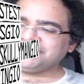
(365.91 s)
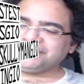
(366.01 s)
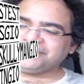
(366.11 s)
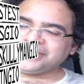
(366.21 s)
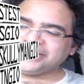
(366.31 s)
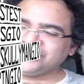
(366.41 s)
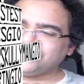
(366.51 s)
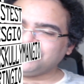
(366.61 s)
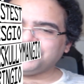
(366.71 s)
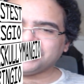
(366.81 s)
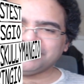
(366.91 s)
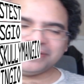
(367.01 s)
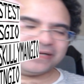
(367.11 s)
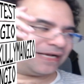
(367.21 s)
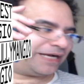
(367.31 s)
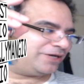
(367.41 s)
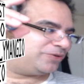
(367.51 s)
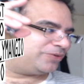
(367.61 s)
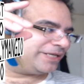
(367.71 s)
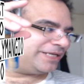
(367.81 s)
My new apartment, I got
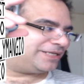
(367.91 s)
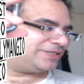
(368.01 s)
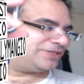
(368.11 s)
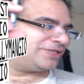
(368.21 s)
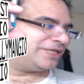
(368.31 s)
new keys.